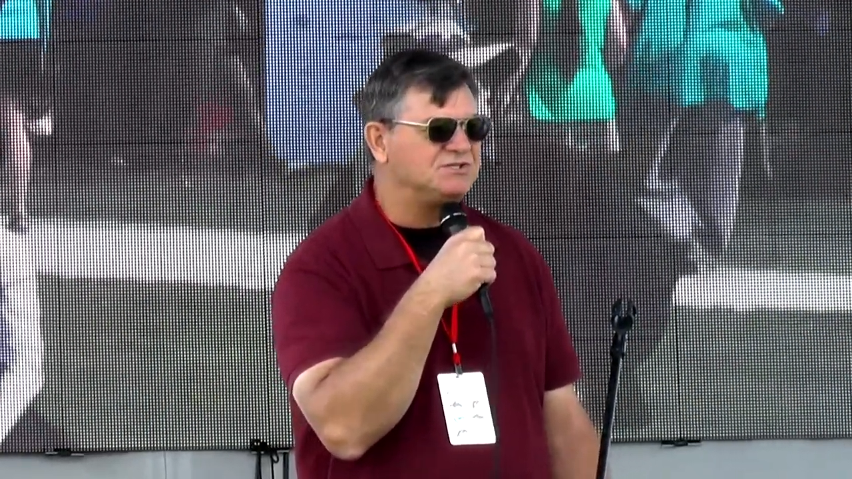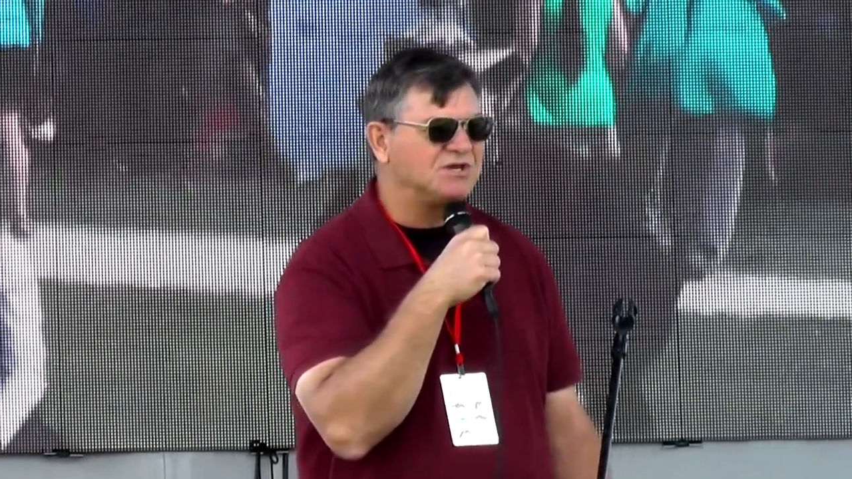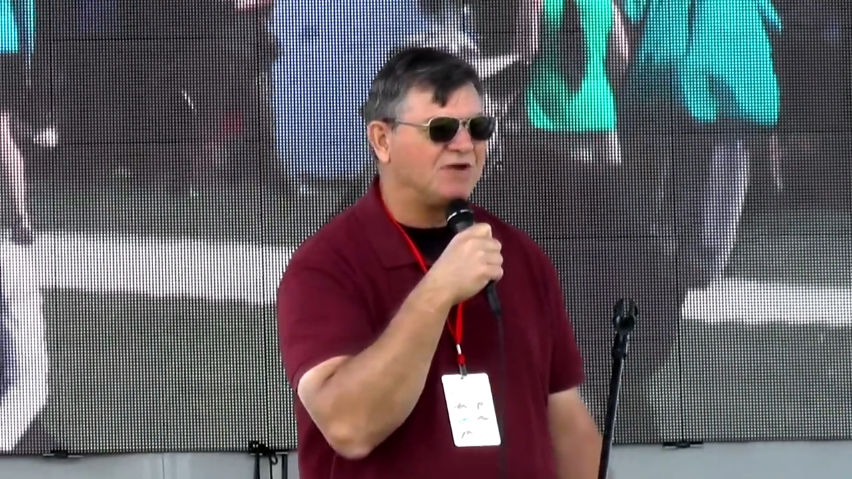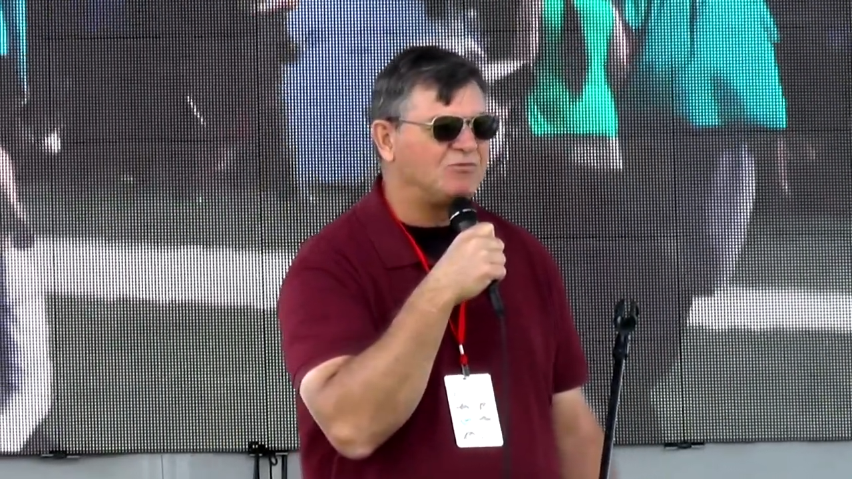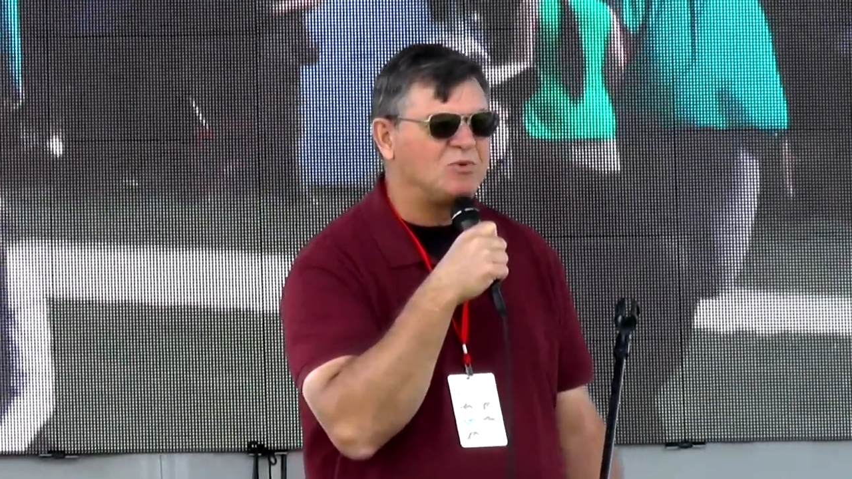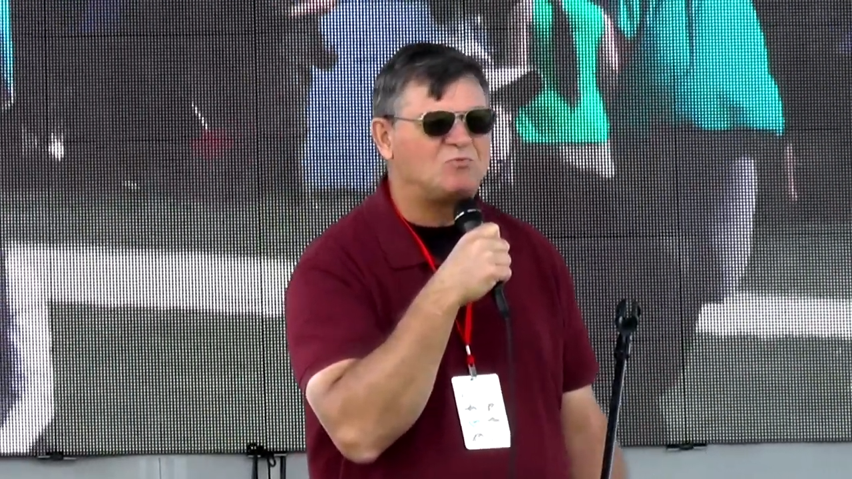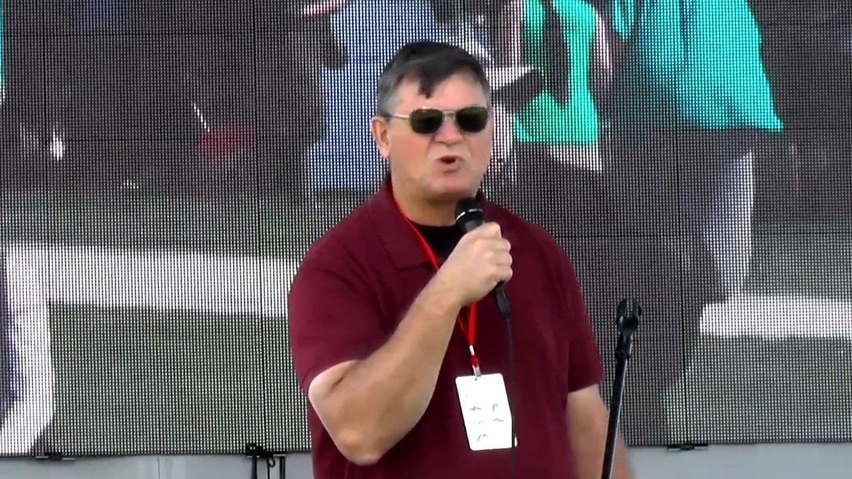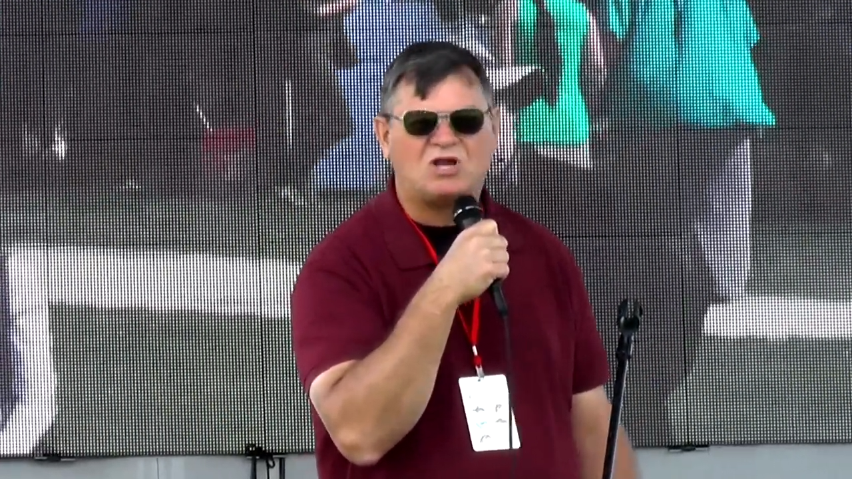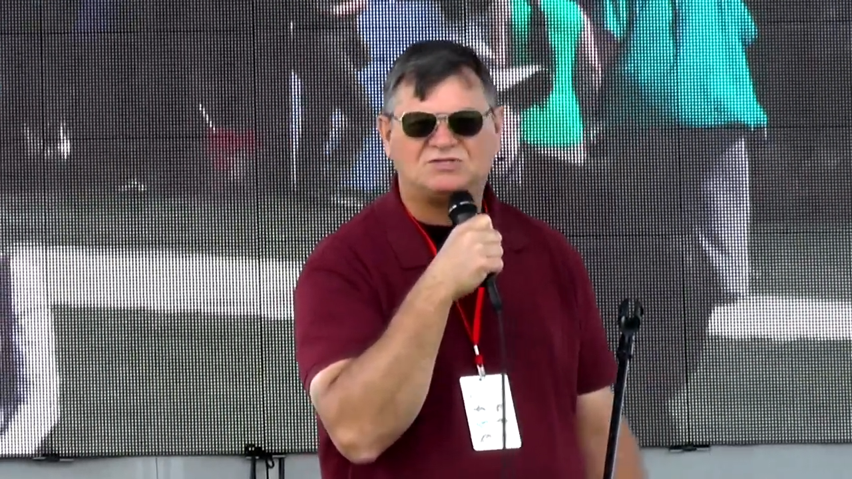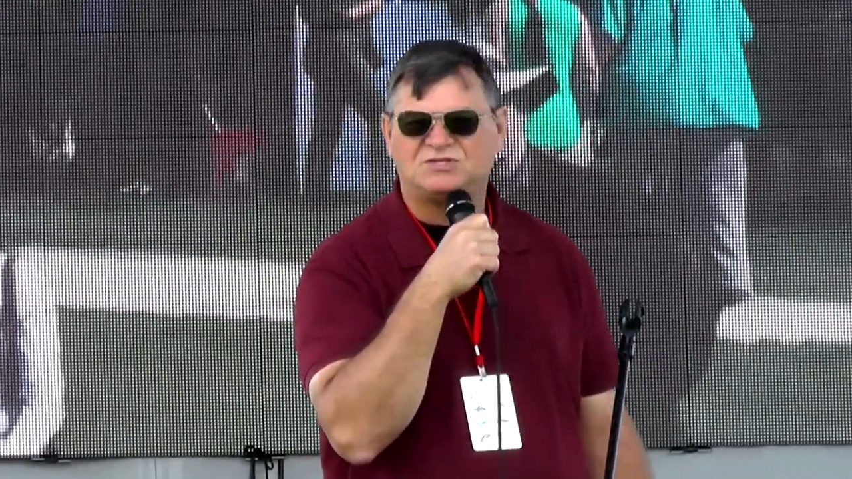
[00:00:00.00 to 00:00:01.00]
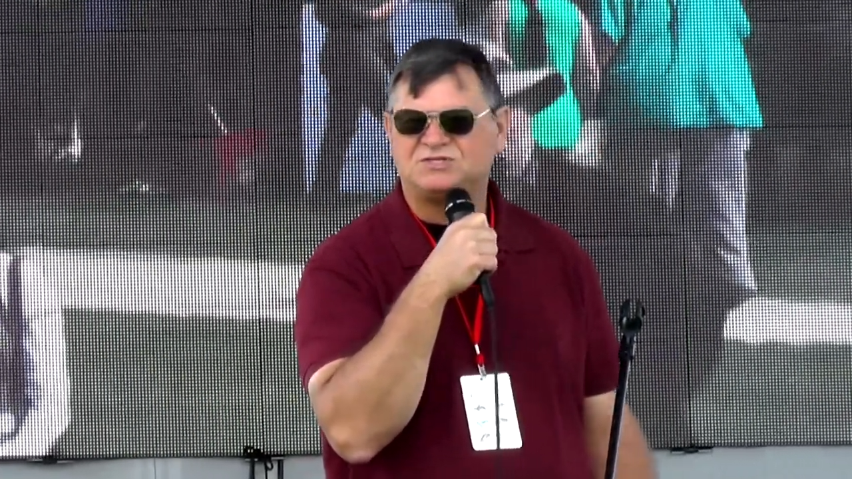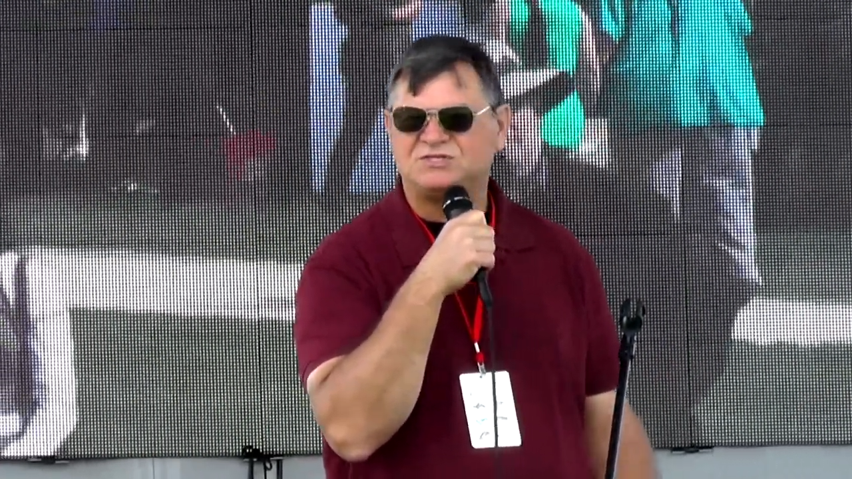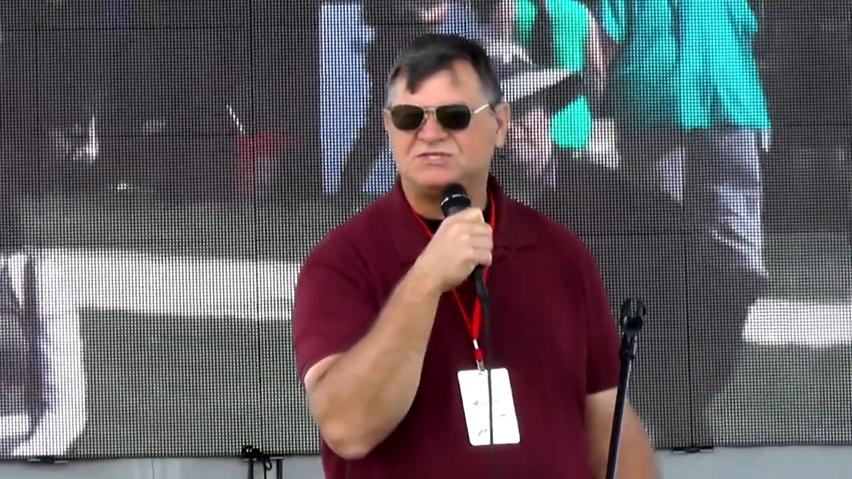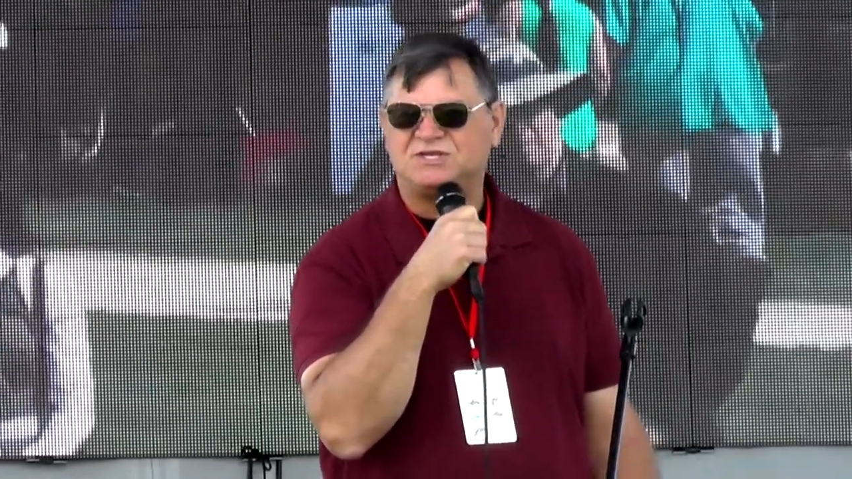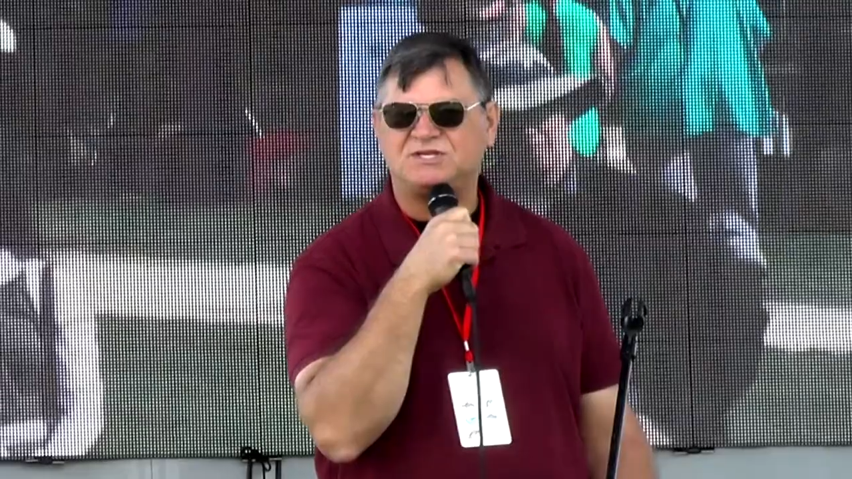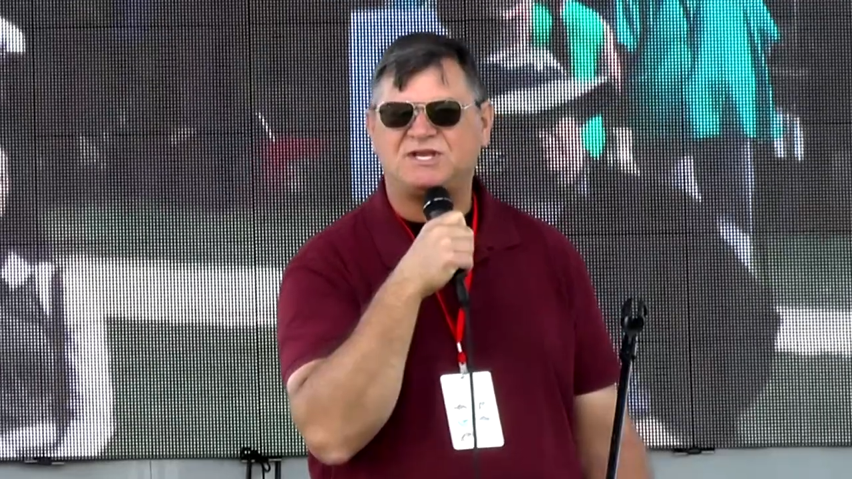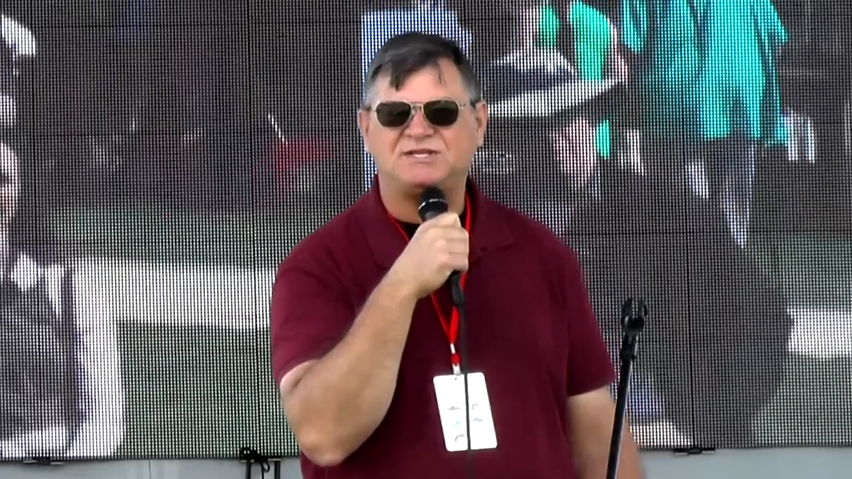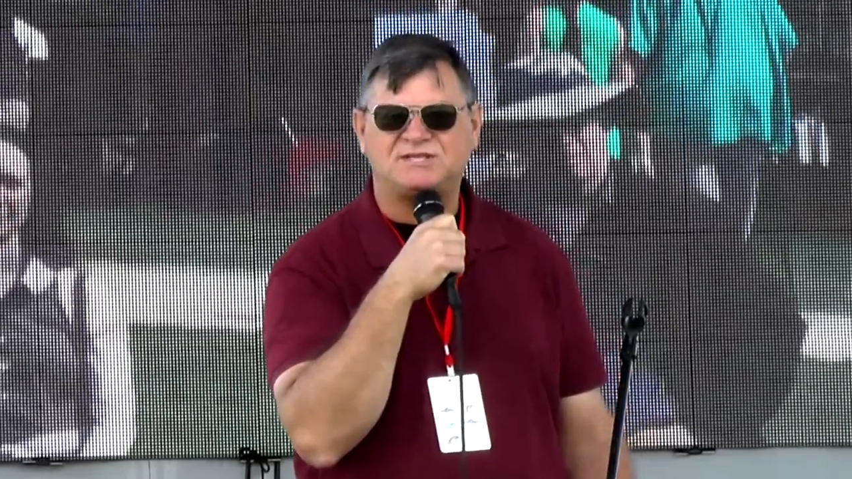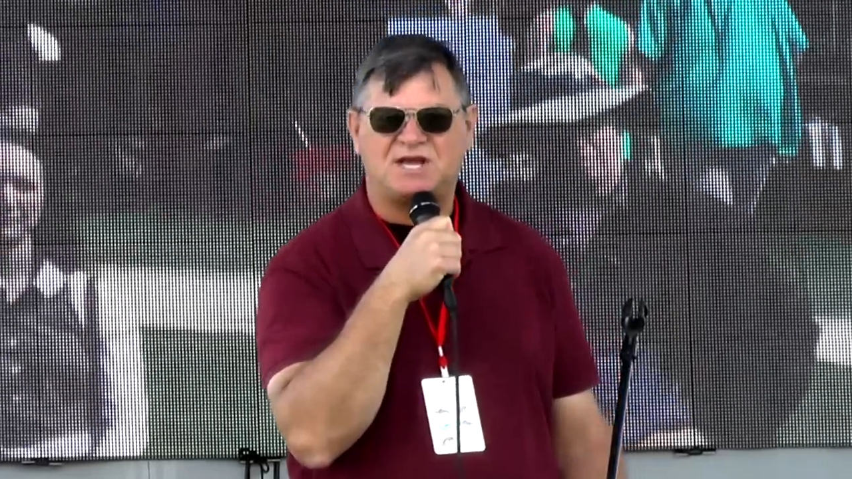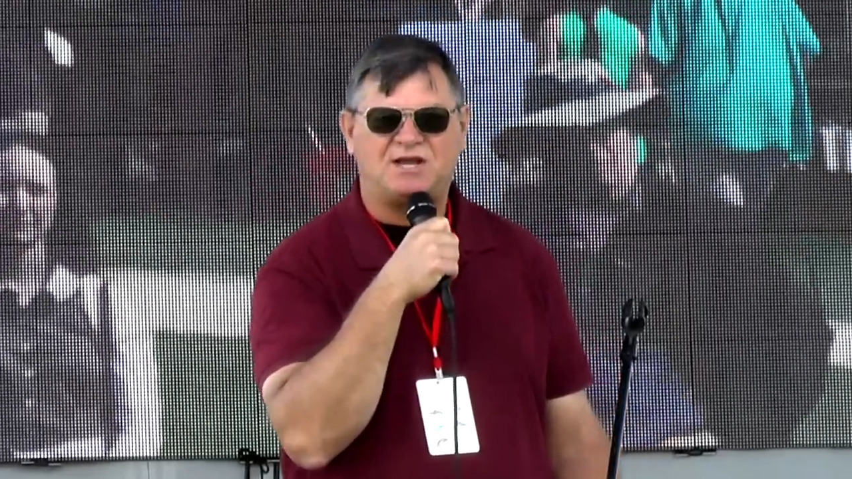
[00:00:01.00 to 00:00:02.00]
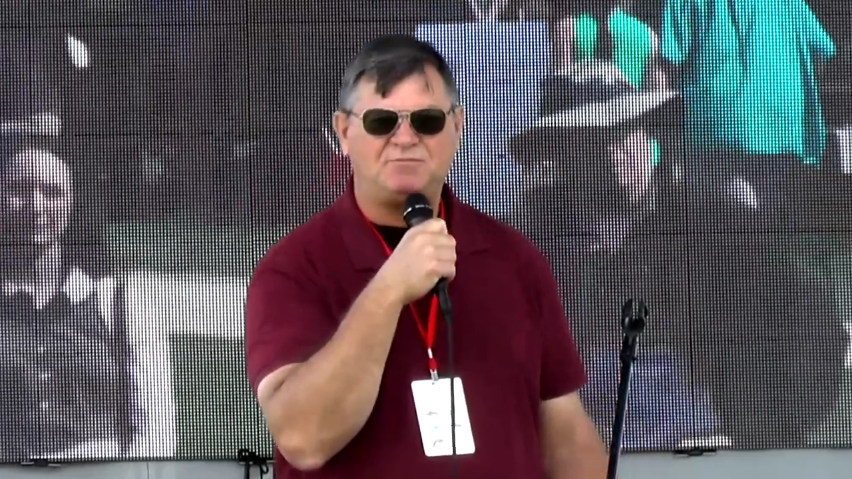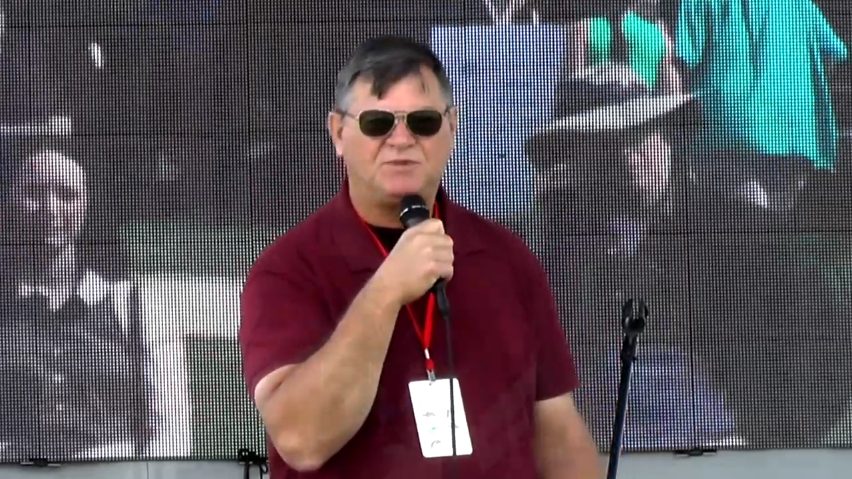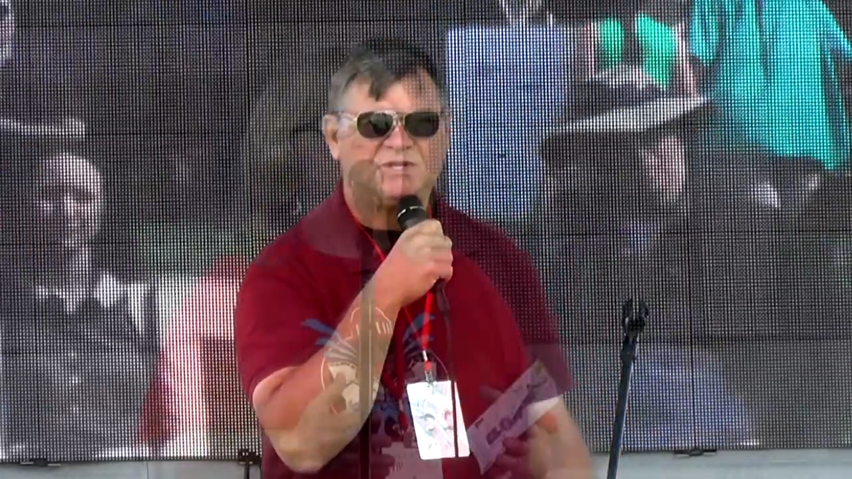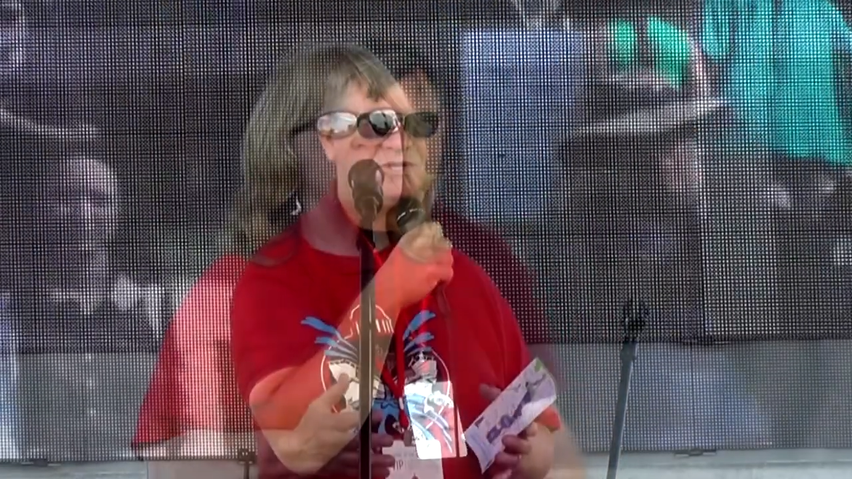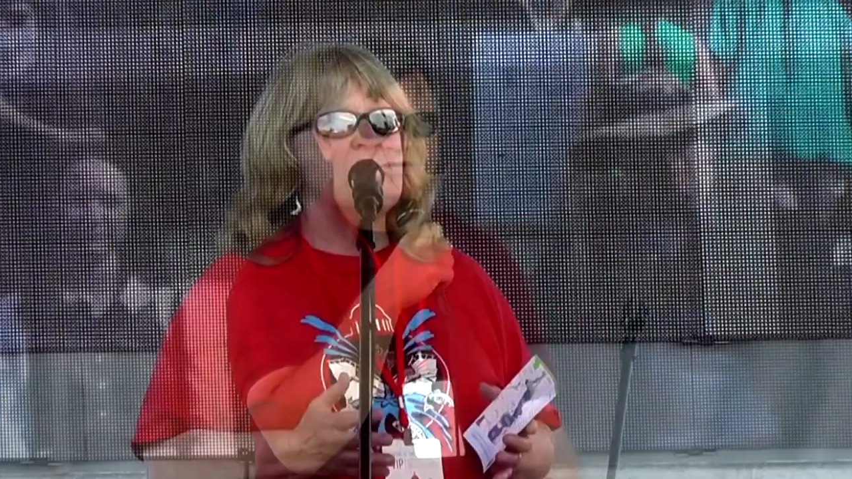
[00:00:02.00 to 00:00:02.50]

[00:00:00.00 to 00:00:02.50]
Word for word: these are government processes that take time.